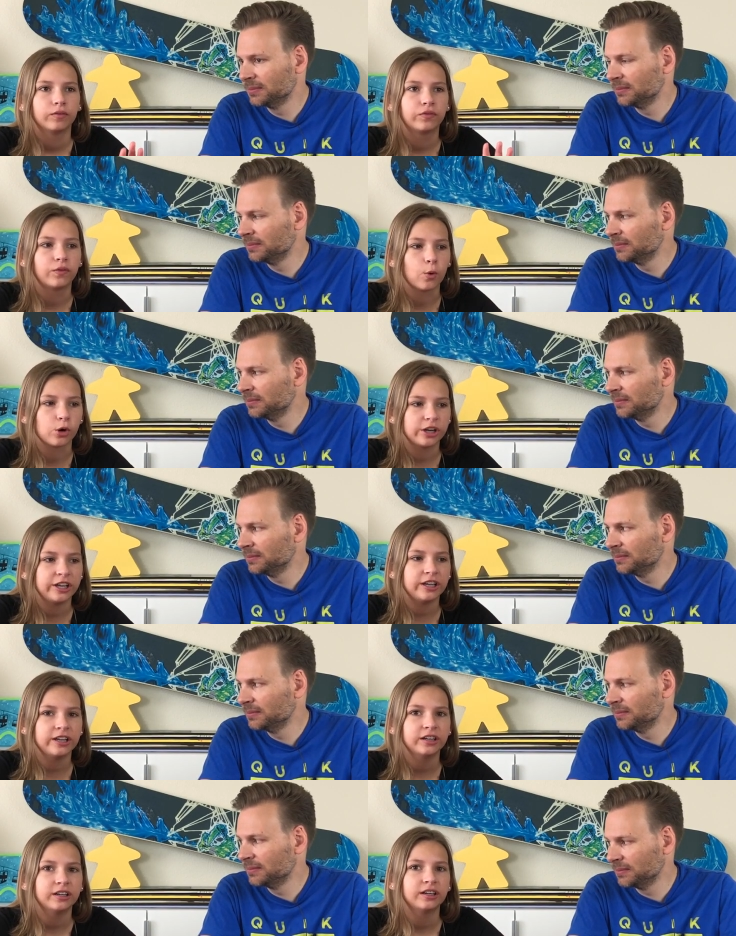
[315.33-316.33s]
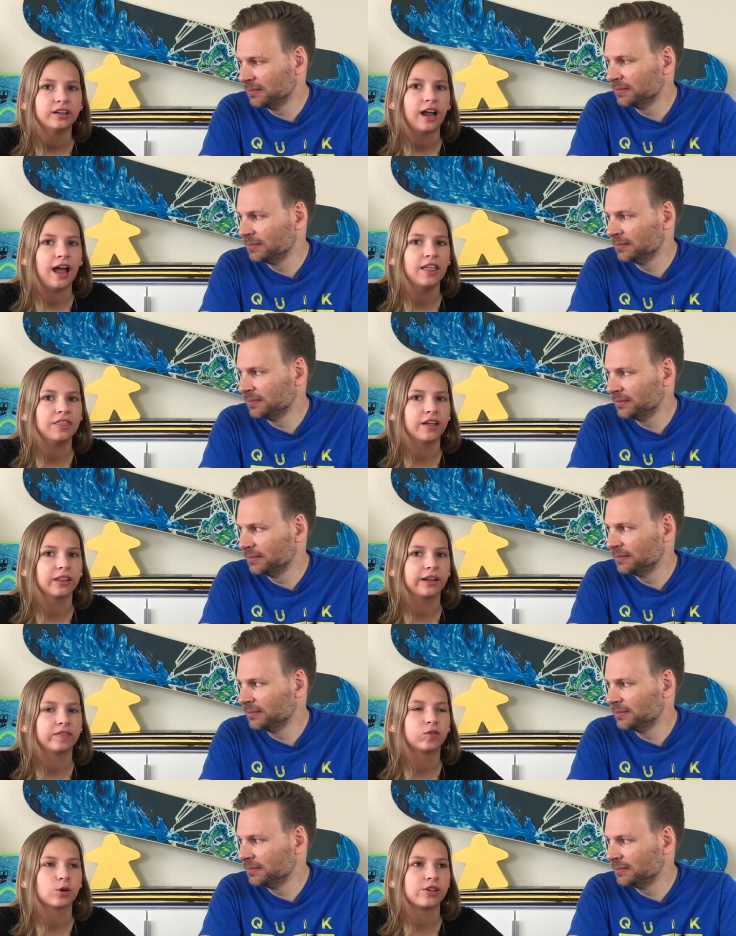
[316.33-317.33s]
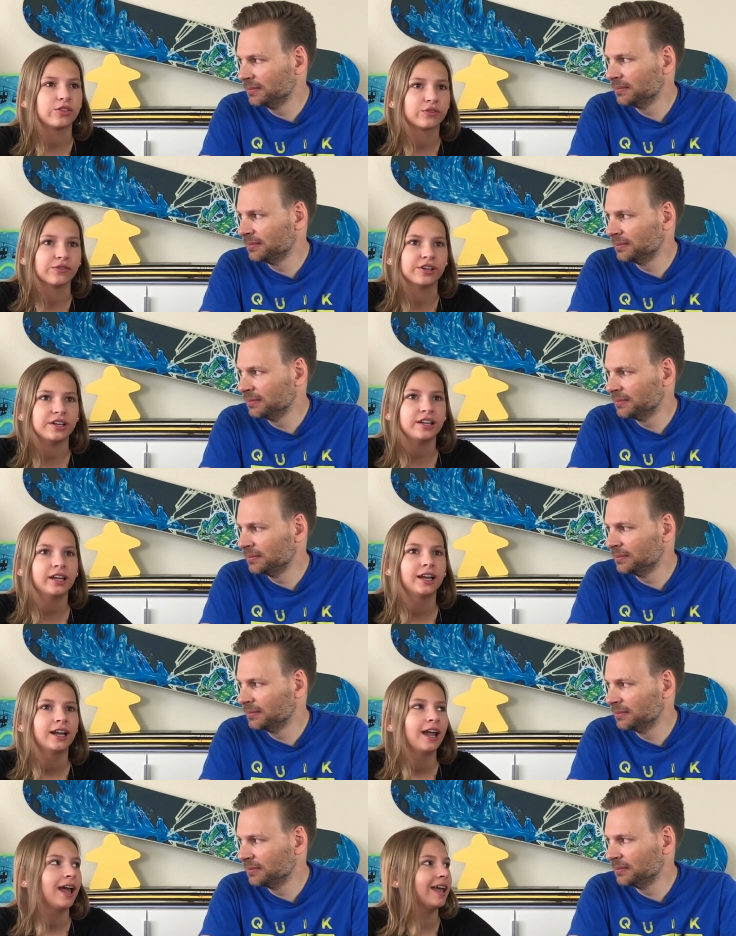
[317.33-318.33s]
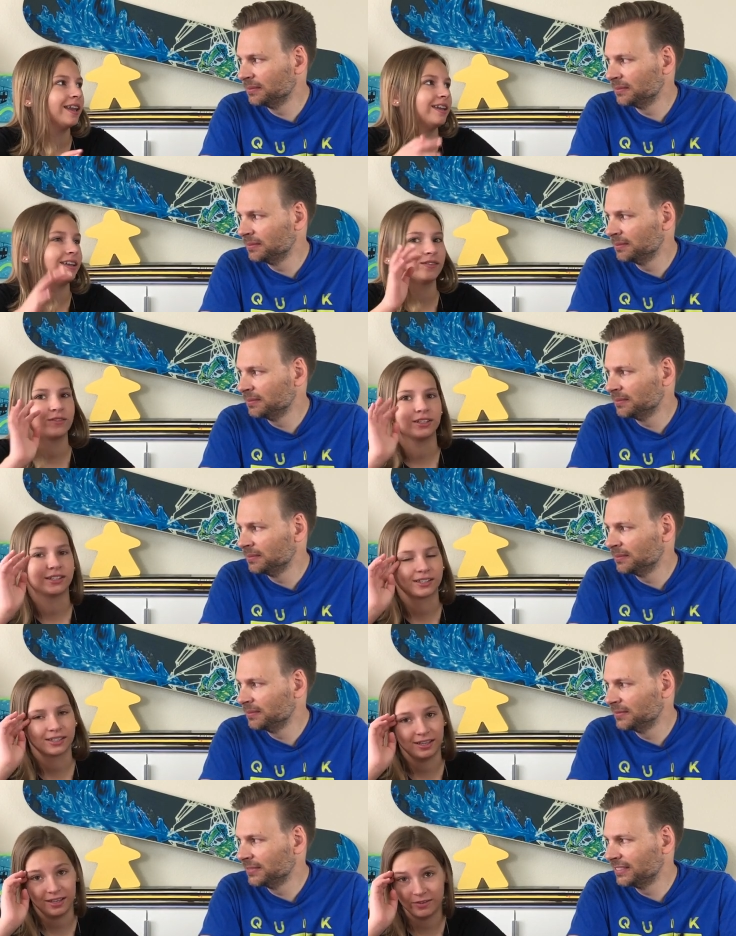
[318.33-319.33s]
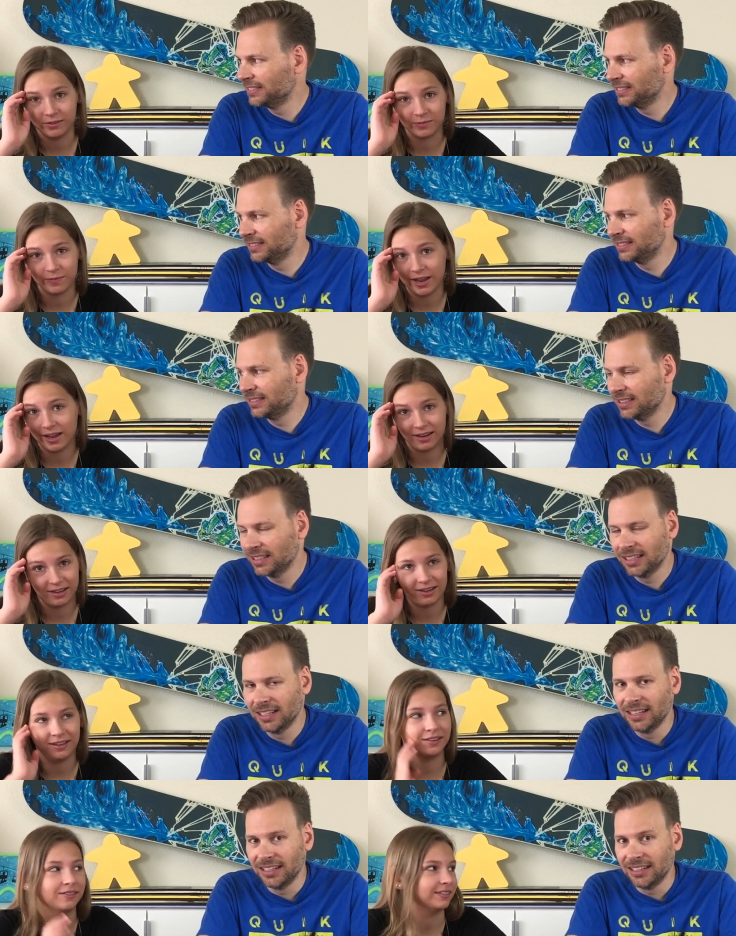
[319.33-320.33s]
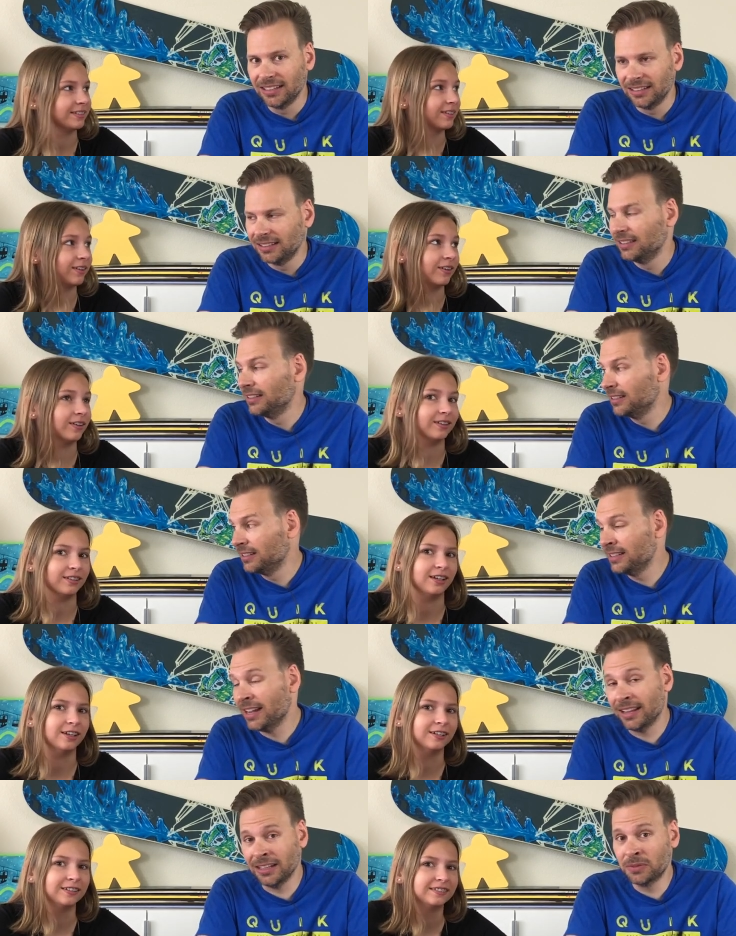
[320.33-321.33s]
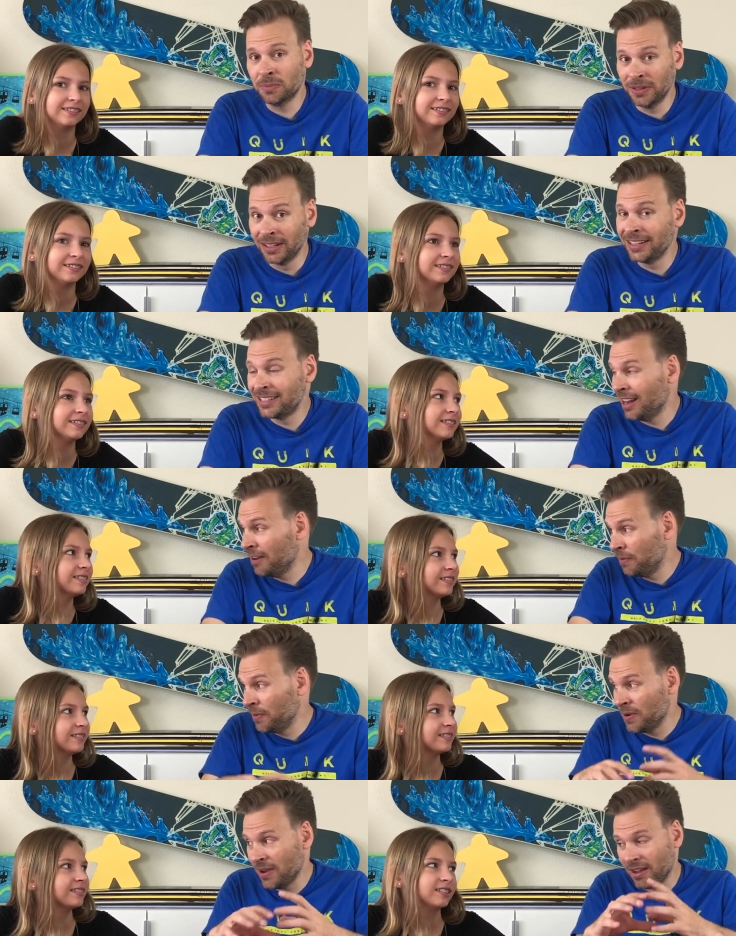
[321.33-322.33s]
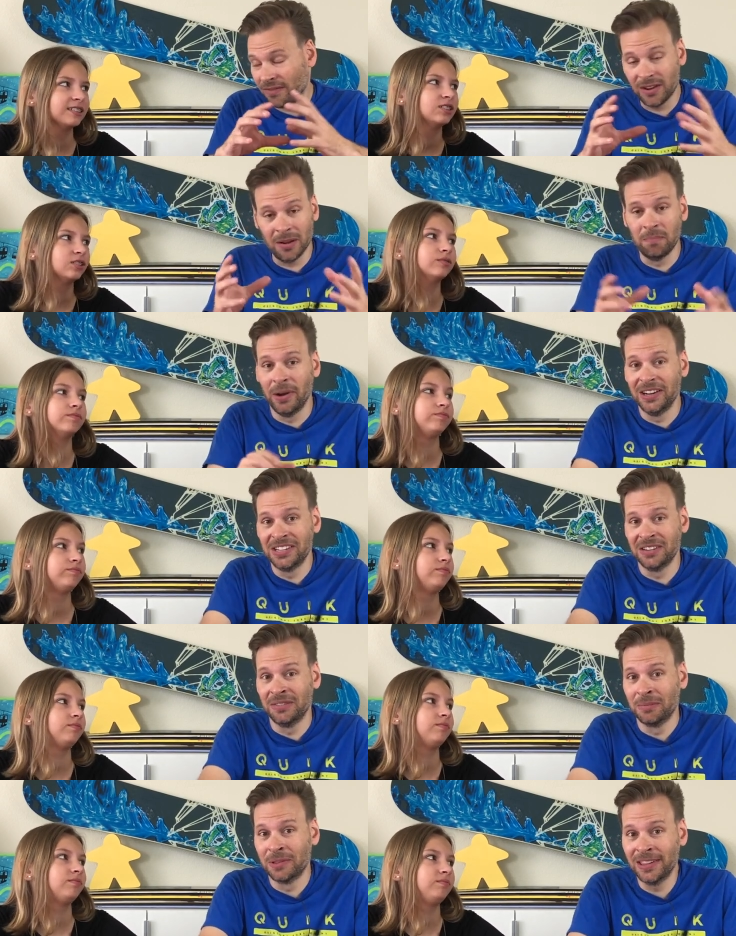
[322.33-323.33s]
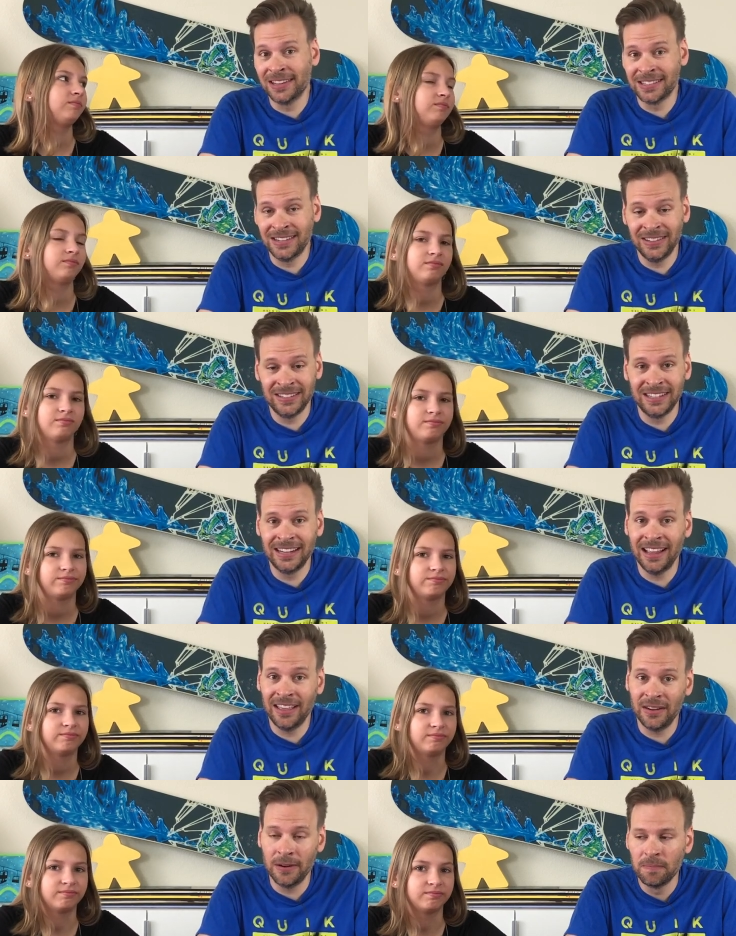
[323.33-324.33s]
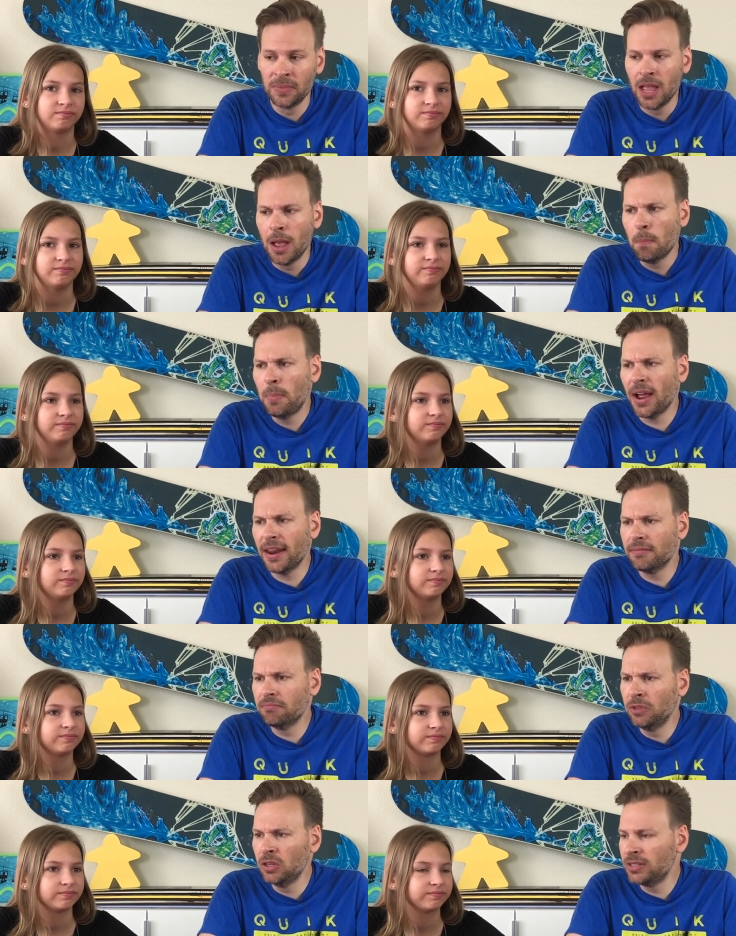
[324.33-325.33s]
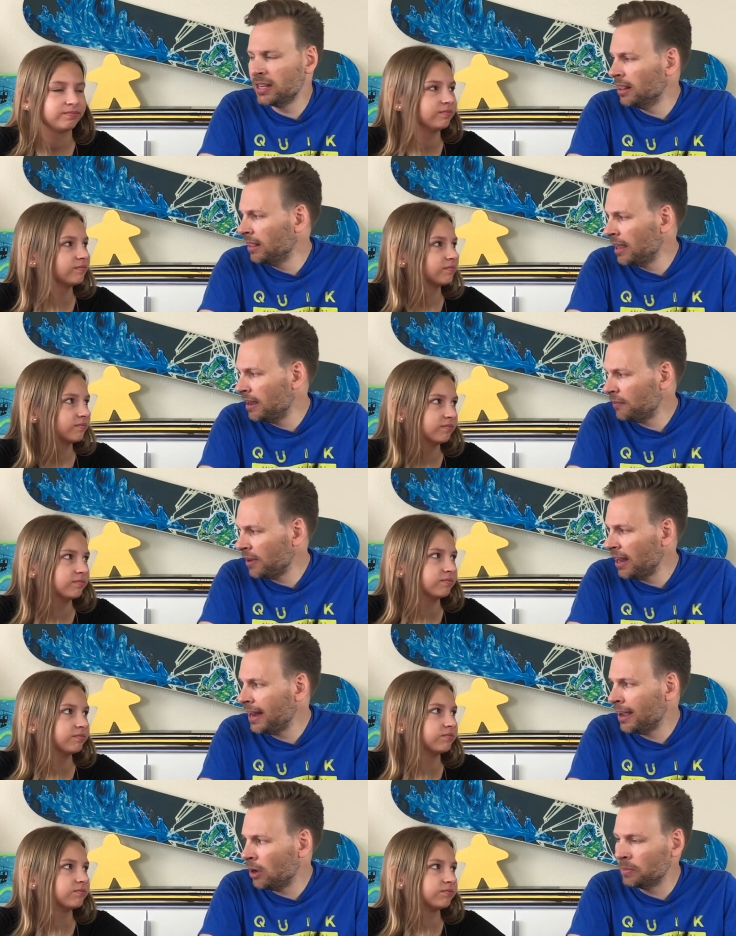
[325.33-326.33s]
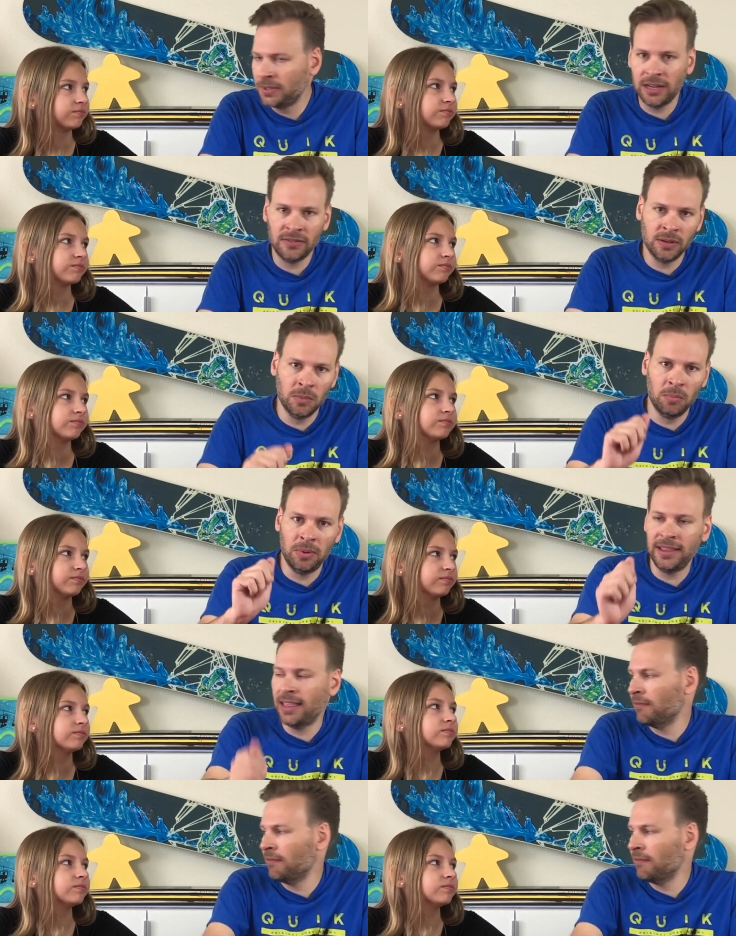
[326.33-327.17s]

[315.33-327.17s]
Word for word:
Speaker 1: 40 and then like 43. And it was it was mad. It was hard. Yeah,
Speaker 2: that's really tough when you have a bunch of them clustered together. But losing a life kind of helps then. If someone played